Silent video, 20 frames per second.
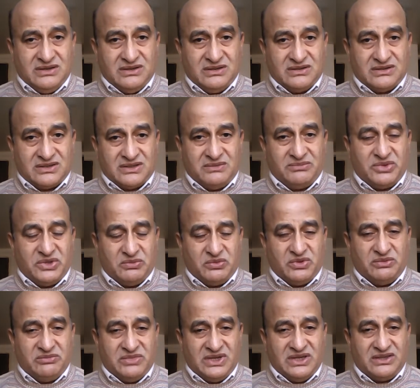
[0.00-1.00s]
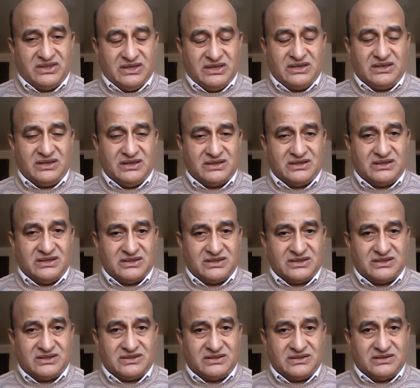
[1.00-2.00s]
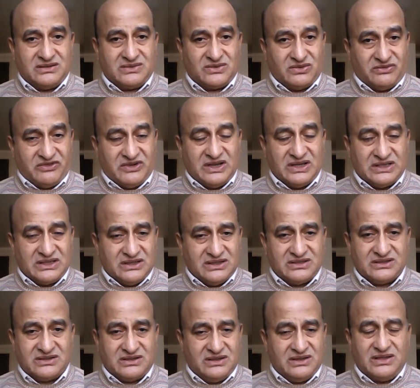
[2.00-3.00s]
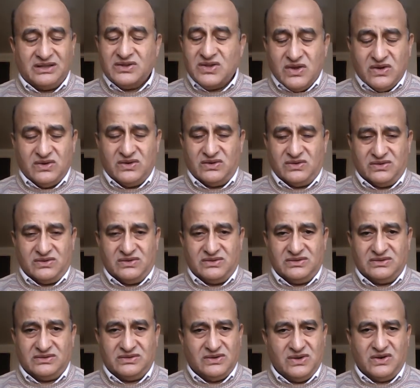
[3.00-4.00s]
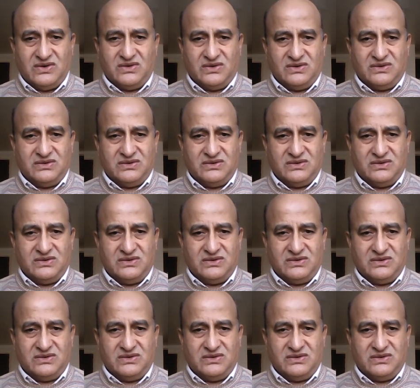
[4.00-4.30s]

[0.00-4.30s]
some people may think it is to fight Israel. No.